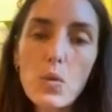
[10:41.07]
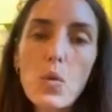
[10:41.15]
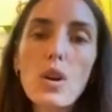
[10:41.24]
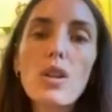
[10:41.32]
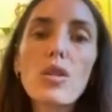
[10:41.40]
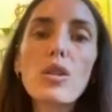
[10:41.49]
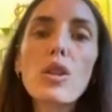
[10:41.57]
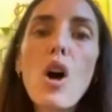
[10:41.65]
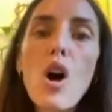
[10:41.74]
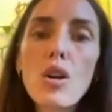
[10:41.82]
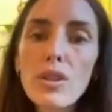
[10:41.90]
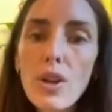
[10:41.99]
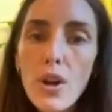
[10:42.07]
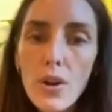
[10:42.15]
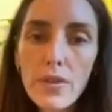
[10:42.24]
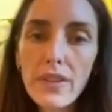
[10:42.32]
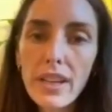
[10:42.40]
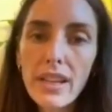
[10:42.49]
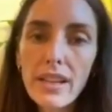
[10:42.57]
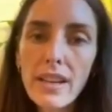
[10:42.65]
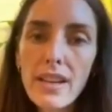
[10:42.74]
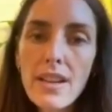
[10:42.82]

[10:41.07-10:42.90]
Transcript: or long covid